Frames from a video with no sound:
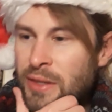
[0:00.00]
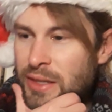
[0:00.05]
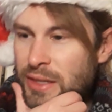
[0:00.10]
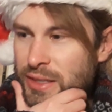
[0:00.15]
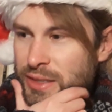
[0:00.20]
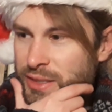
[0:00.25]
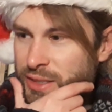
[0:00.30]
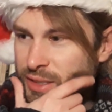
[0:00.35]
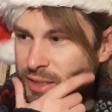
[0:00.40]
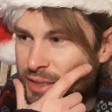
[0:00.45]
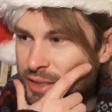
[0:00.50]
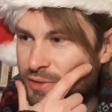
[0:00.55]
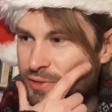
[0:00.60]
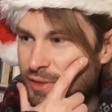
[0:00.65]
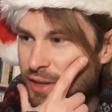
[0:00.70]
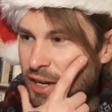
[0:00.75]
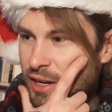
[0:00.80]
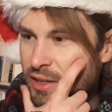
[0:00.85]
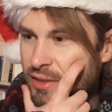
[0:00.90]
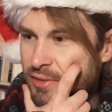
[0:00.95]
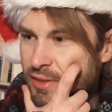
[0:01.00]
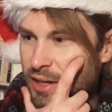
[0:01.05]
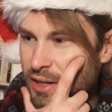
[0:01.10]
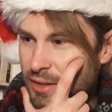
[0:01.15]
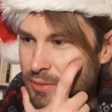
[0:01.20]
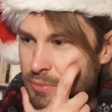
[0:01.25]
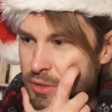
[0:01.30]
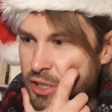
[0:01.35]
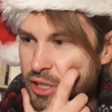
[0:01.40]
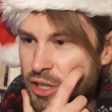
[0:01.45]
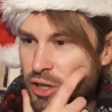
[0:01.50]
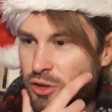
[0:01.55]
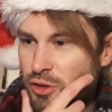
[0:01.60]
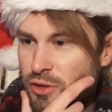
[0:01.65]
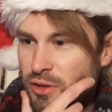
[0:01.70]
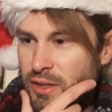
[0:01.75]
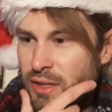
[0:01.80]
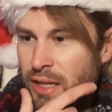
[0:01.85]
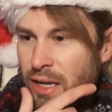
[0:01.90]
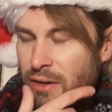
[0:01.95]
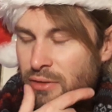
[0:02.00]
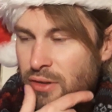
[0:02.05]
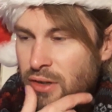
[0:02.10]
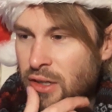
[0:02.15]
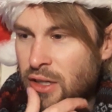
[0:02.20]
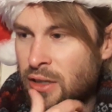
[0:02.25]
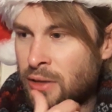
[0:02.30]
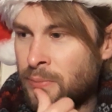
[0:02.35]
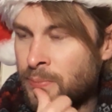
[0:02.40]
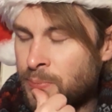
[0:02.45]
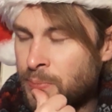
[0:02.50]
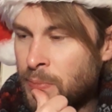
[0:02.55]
It's very, very mediocre in that regard.